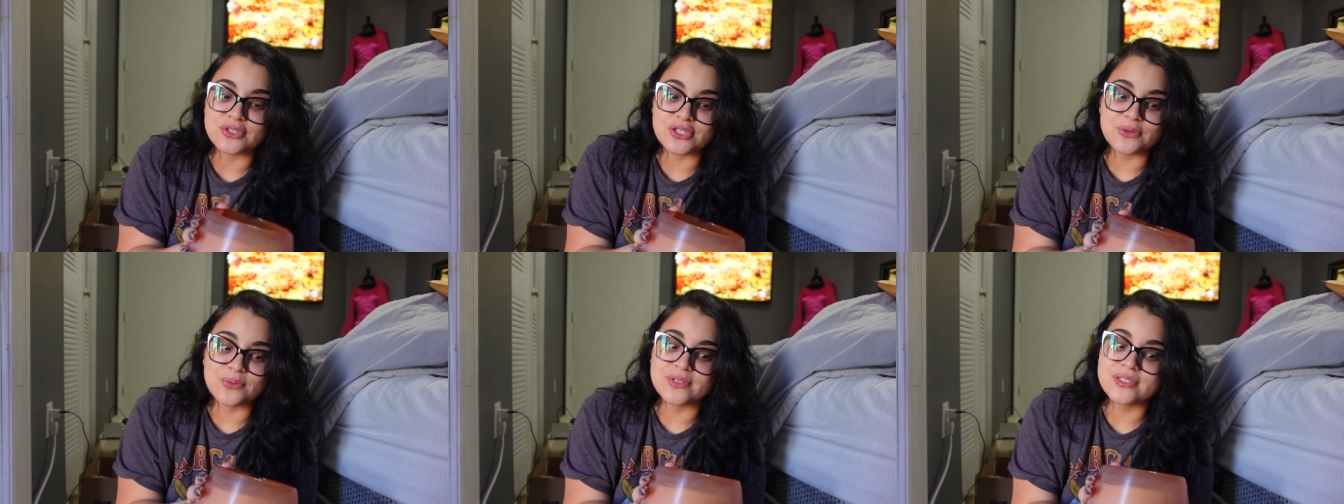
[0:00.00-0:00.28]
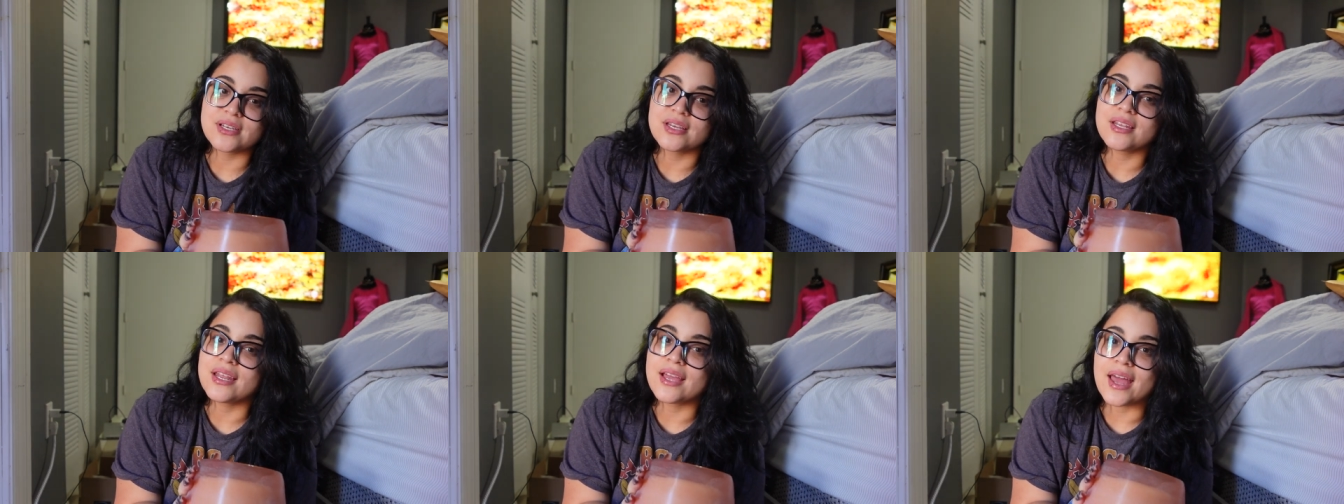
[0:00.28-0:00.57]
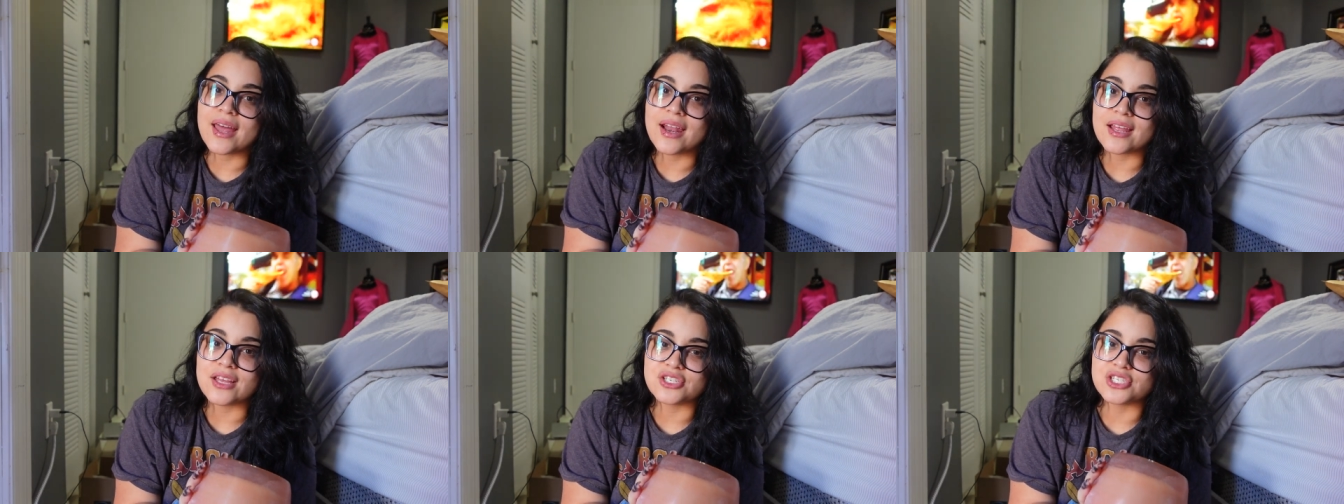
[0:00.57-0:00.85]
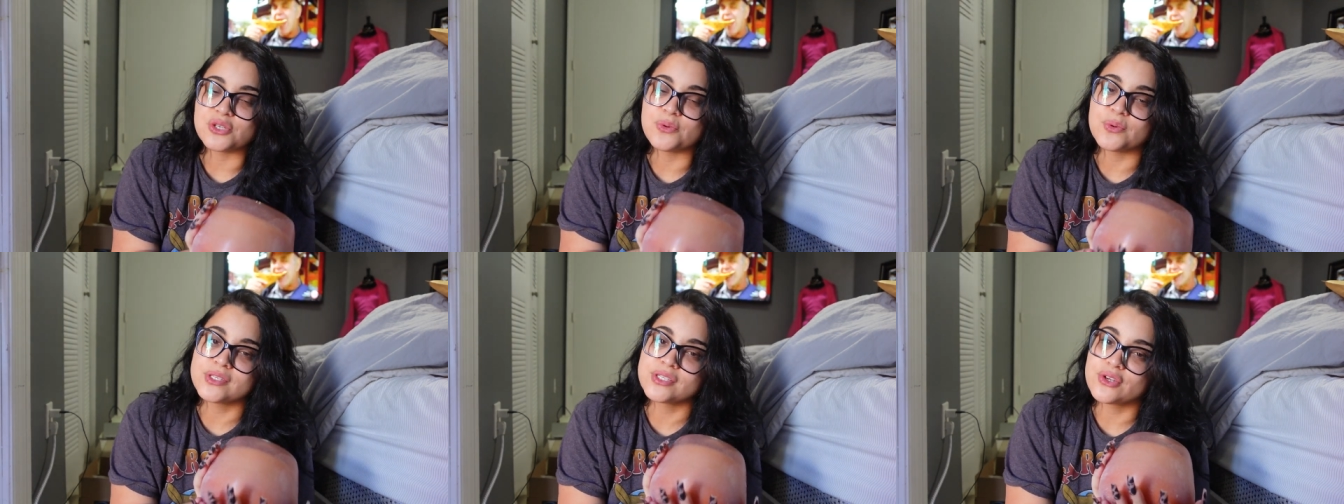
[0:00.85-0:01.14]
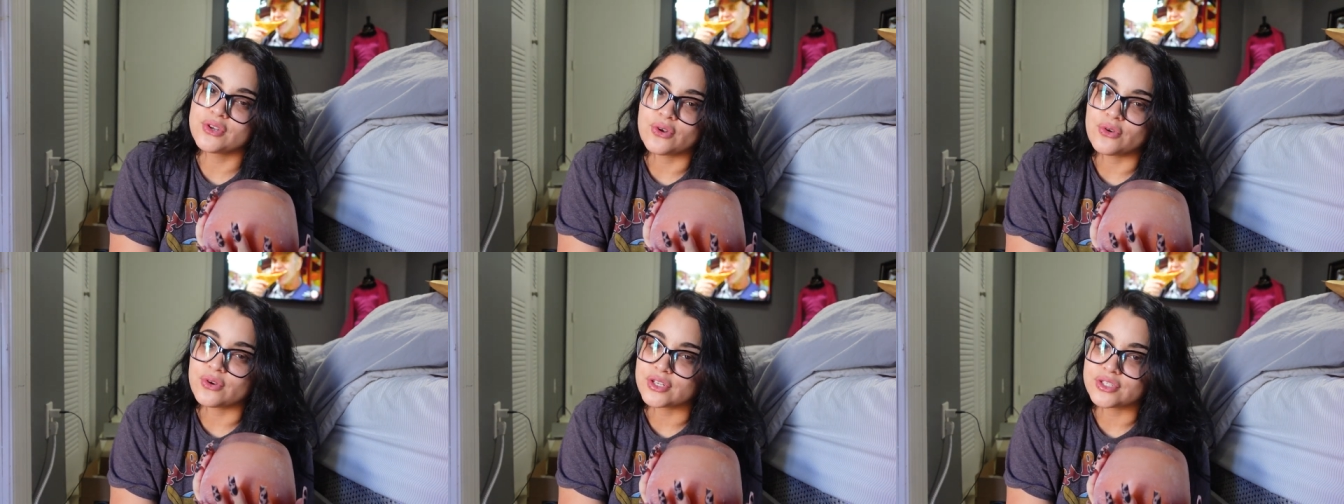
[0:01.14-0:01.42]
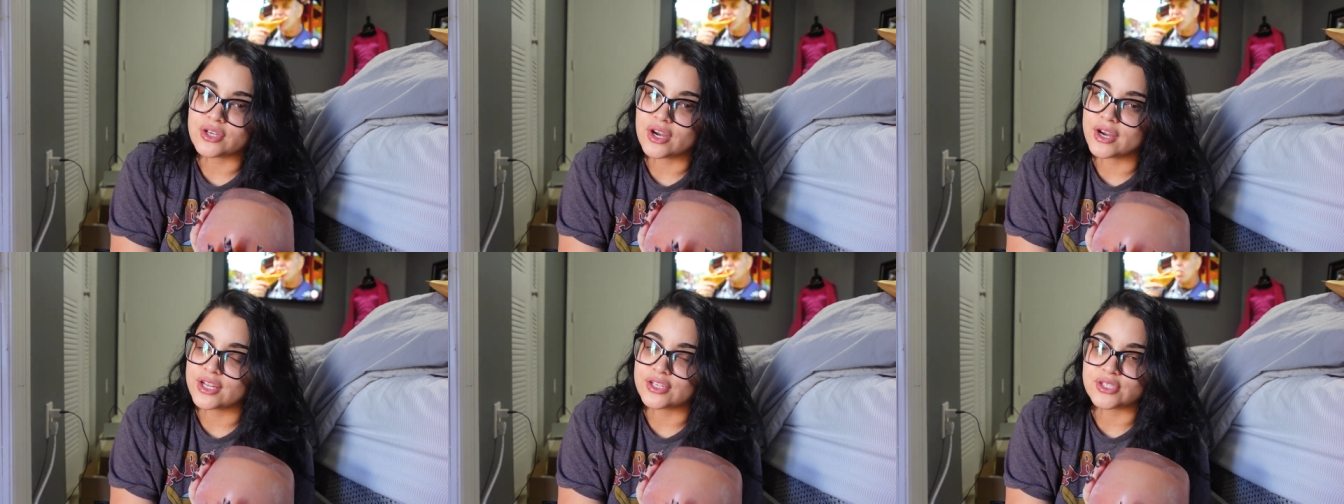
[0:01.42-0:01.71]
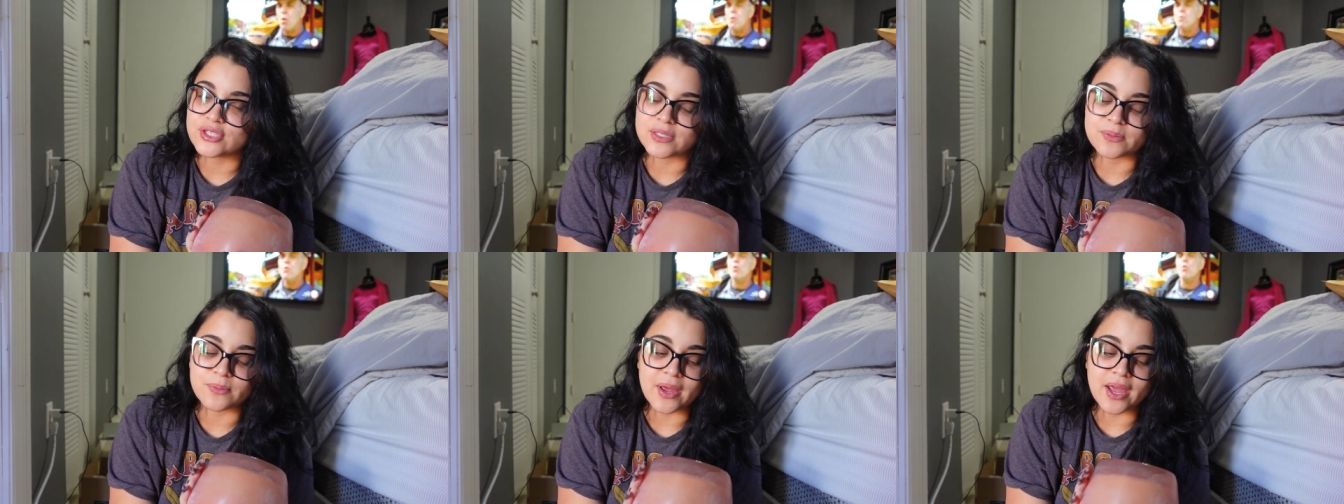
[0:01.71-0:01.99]
she wasn't gonna get it and she wasn't gonna go to Target
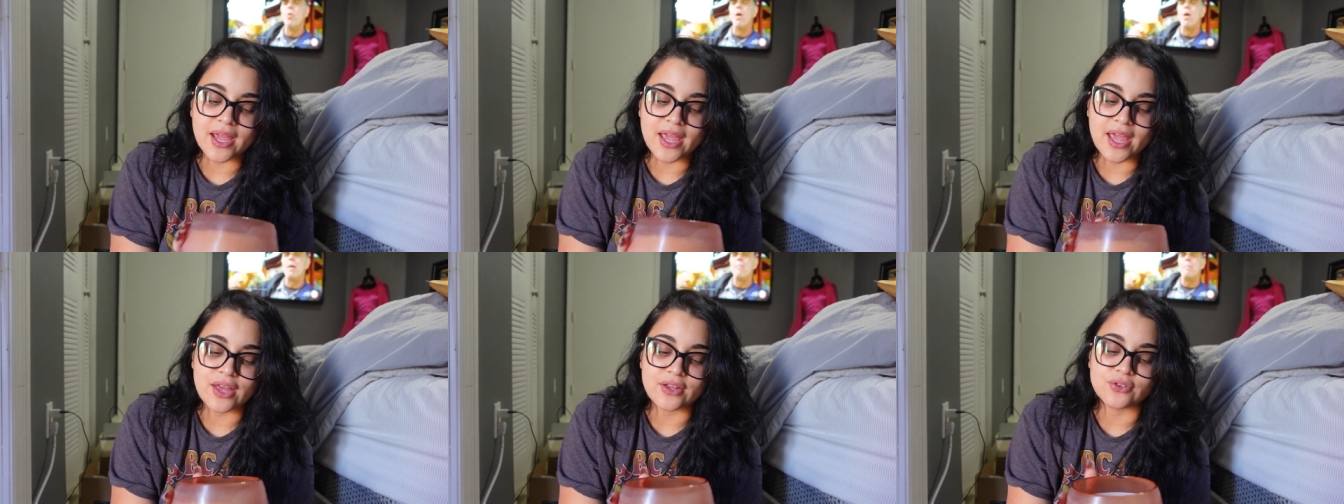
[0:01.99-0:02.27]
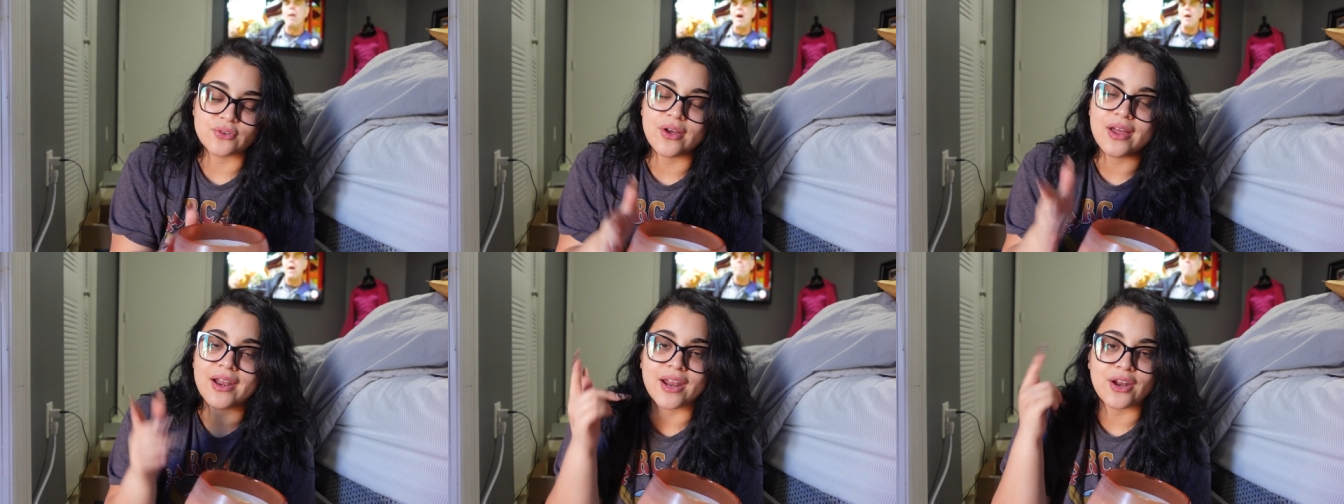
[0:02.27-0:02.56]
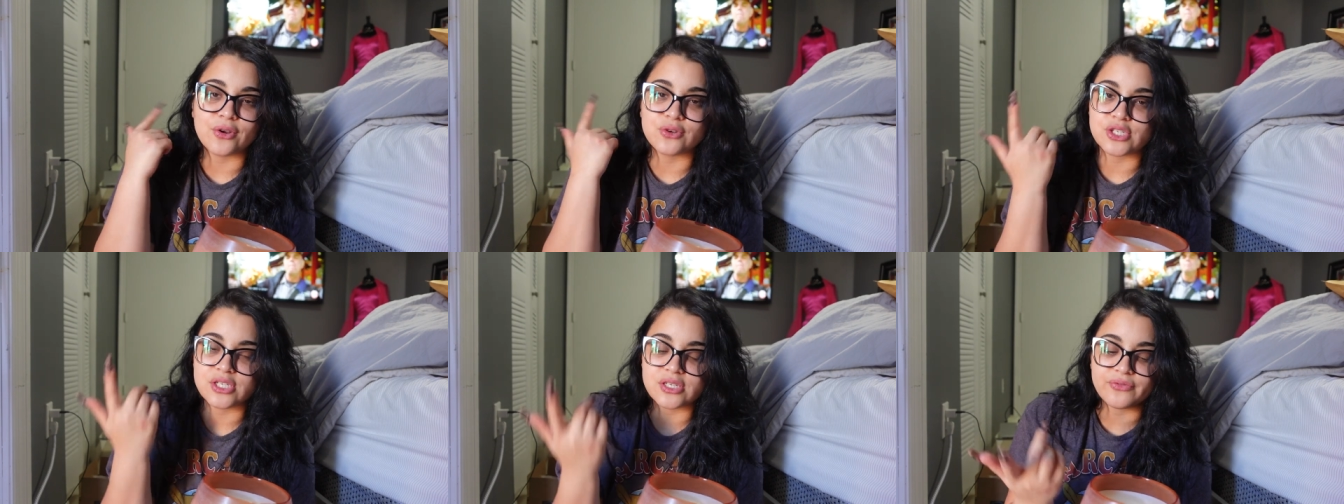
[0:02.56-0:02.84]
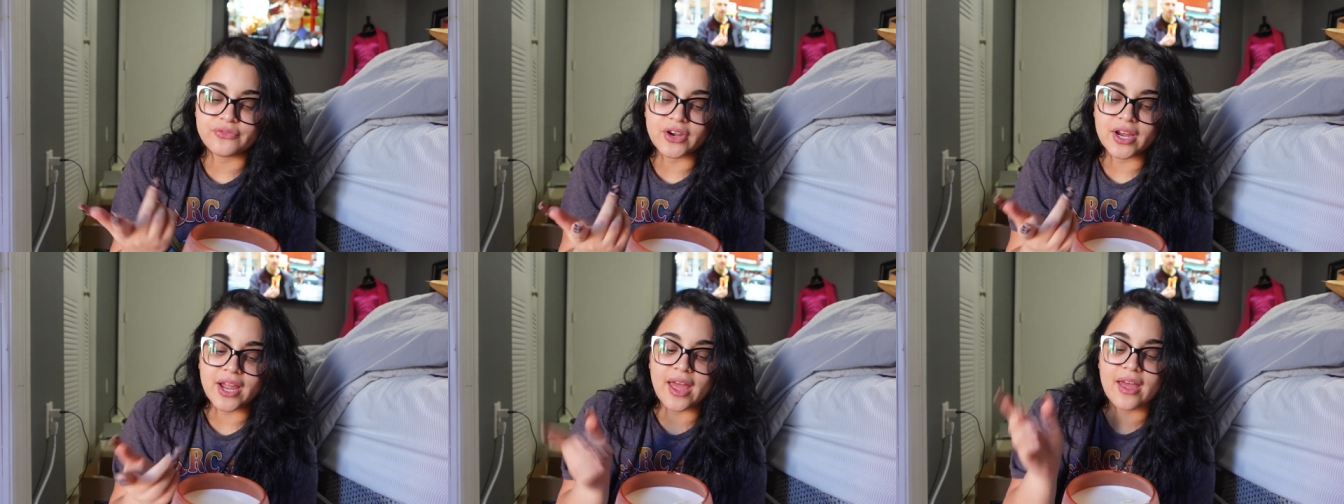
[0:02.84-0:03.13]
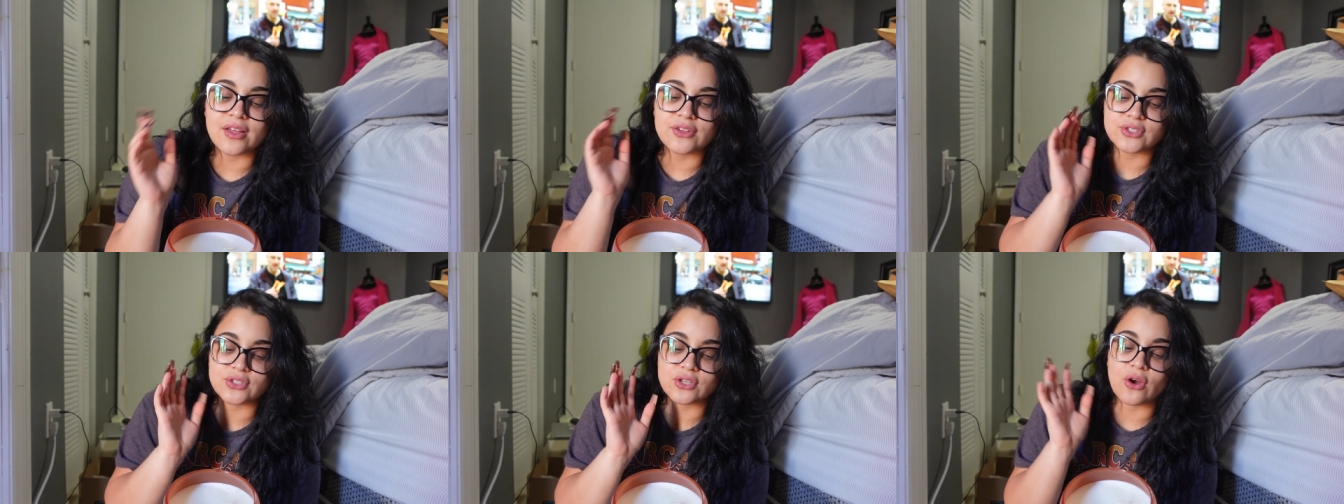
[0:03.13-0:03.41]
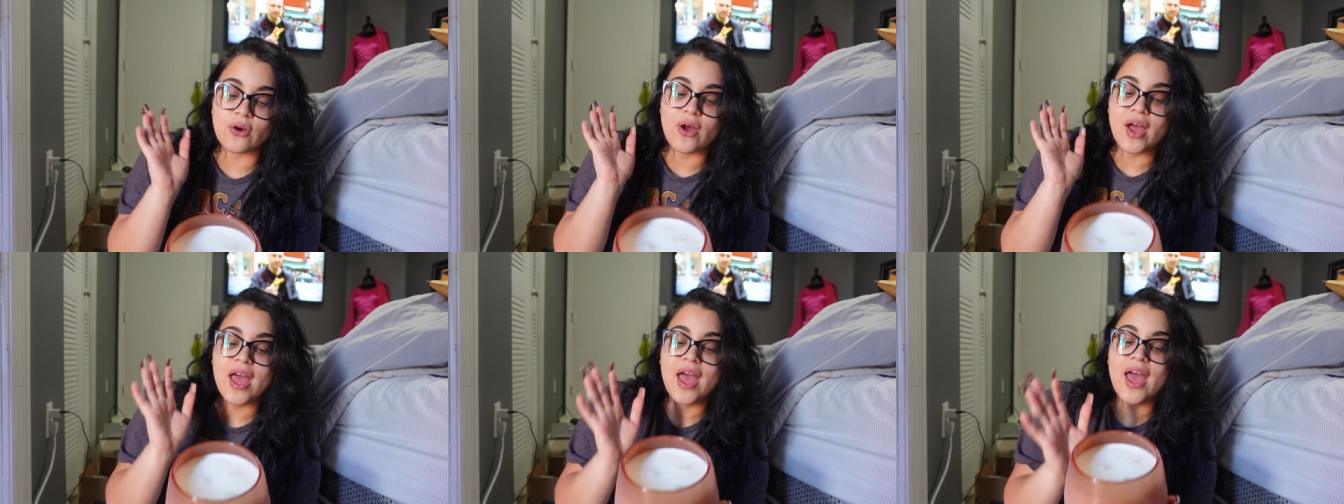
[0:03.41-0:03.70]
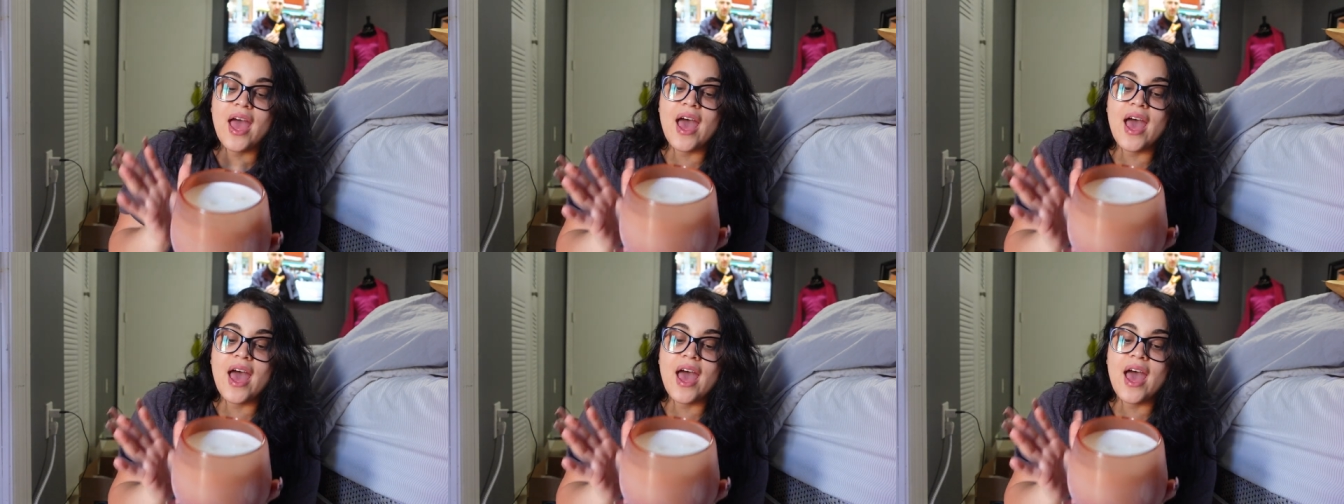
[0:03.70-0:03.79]
just to buy a candle and I know she'd forget so